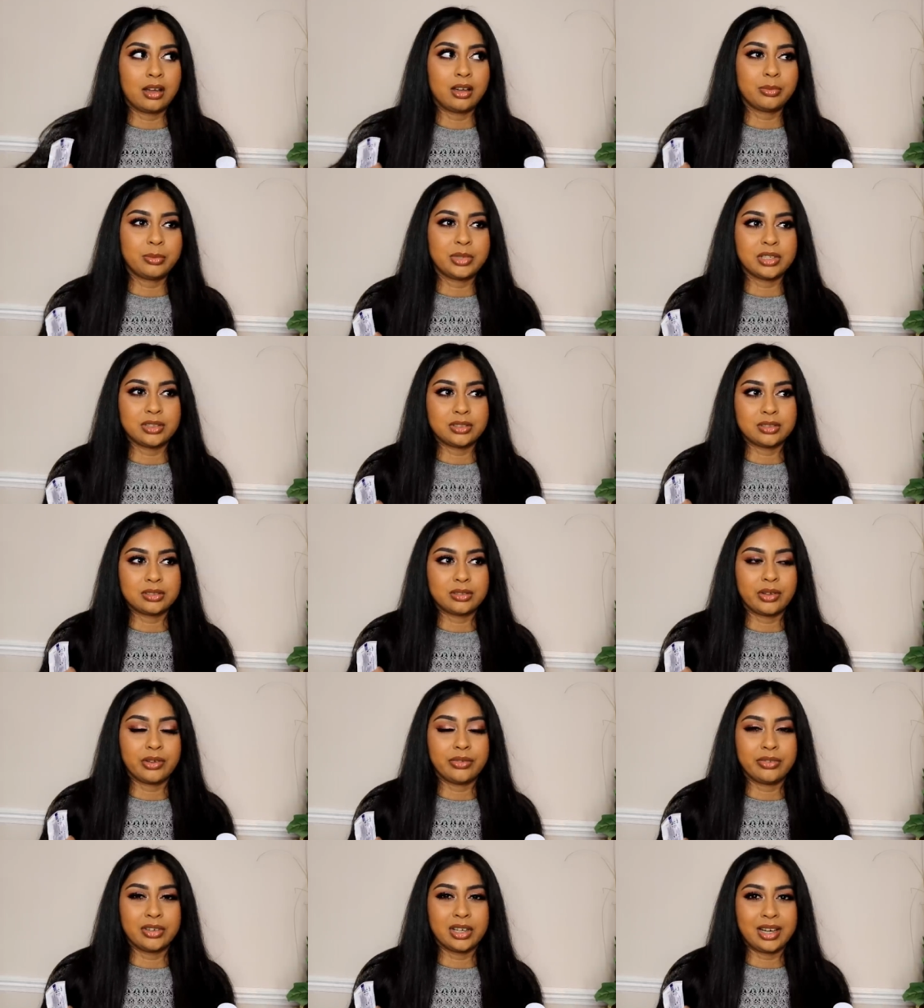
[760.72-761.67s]
armpits
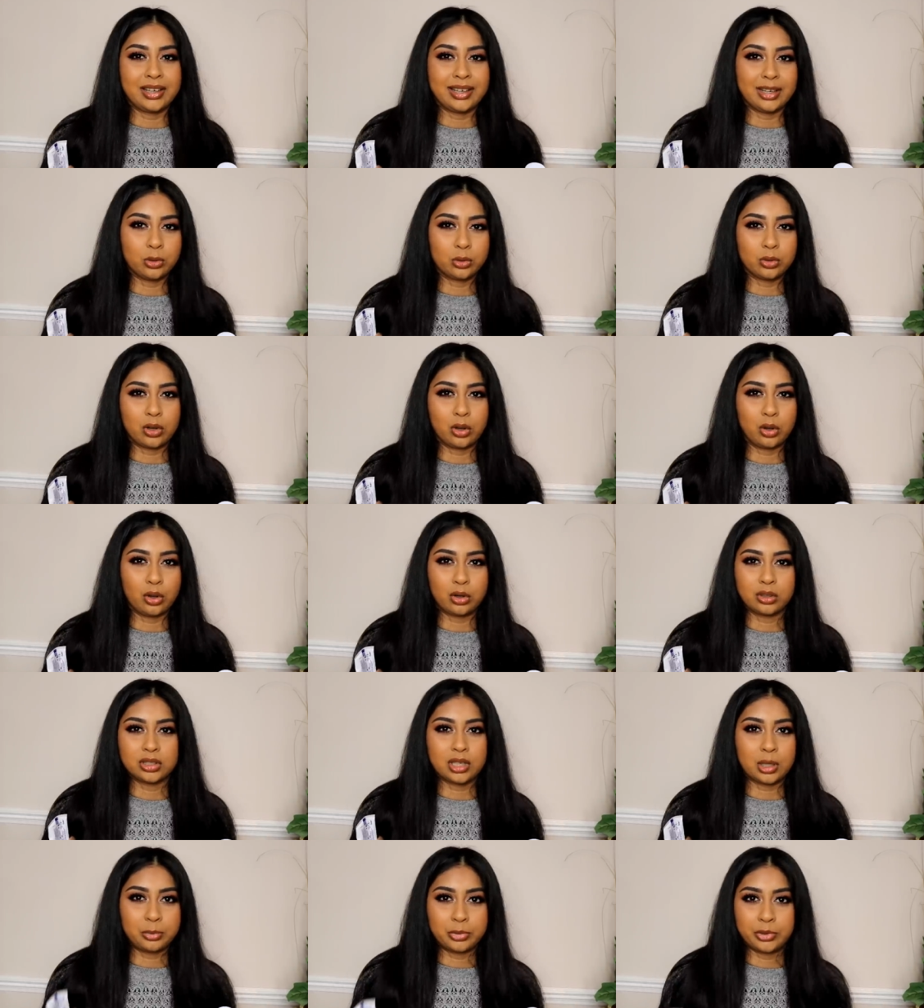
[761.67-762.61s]
don't feel like they're all
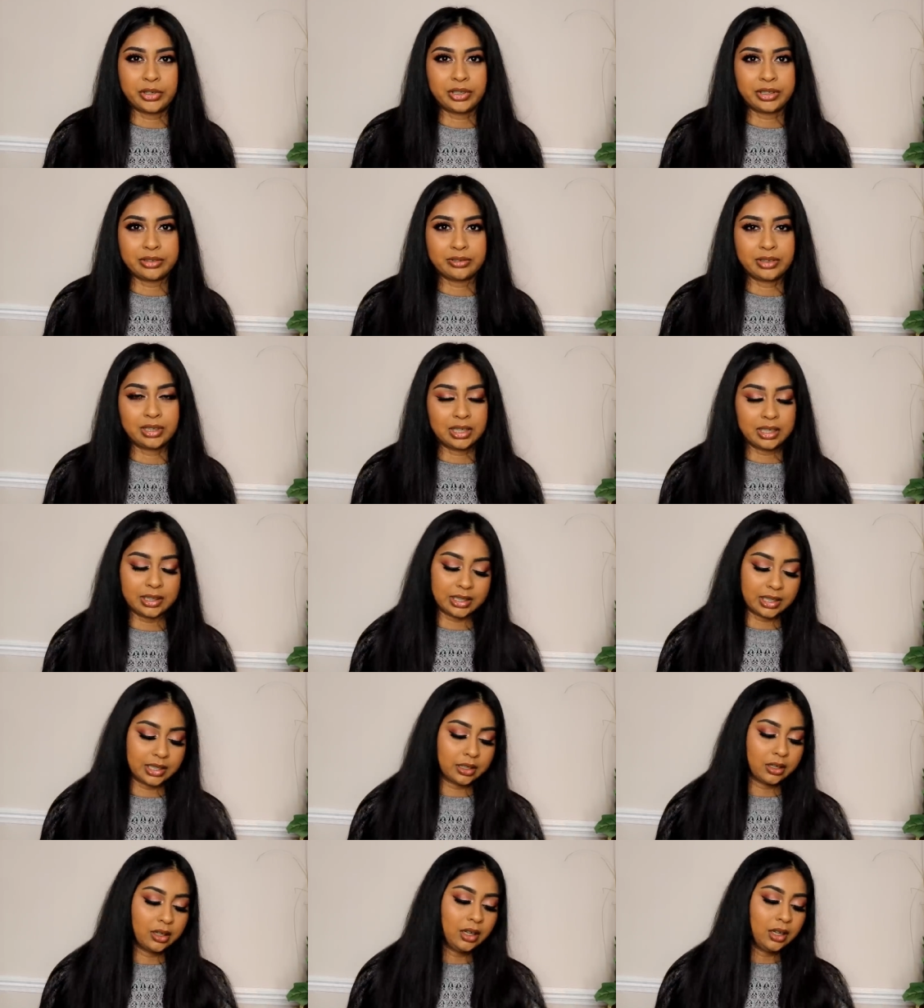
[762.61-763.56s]
clogged up or anything like
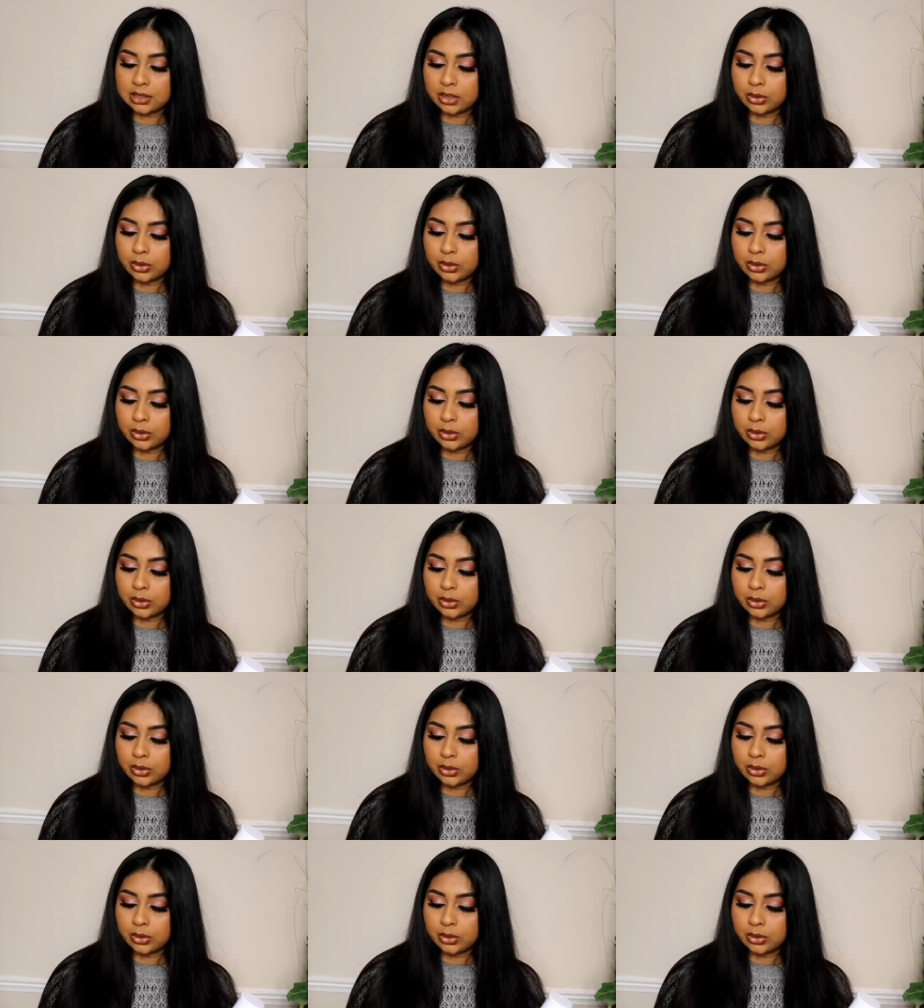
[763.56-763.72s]
that.